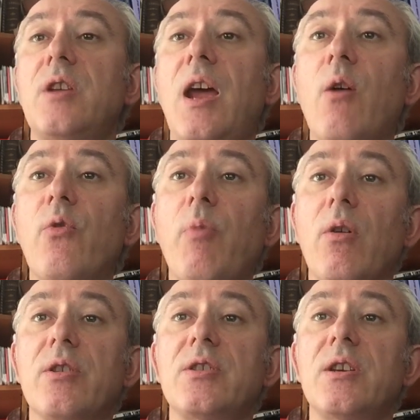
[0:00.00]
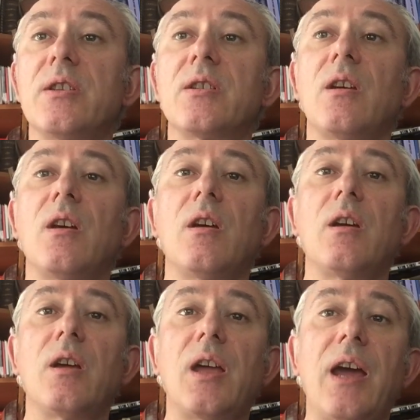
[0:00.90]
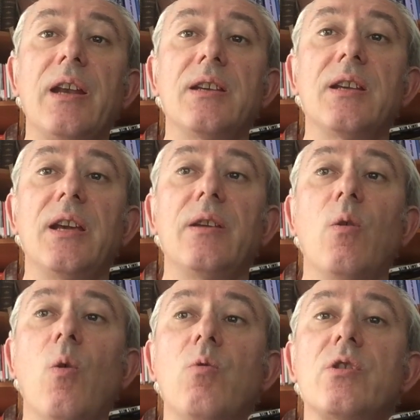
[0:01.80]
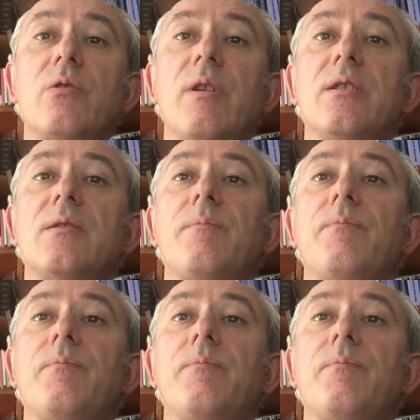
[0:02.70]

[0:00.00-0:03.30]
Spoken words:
health policies can indeed alter it.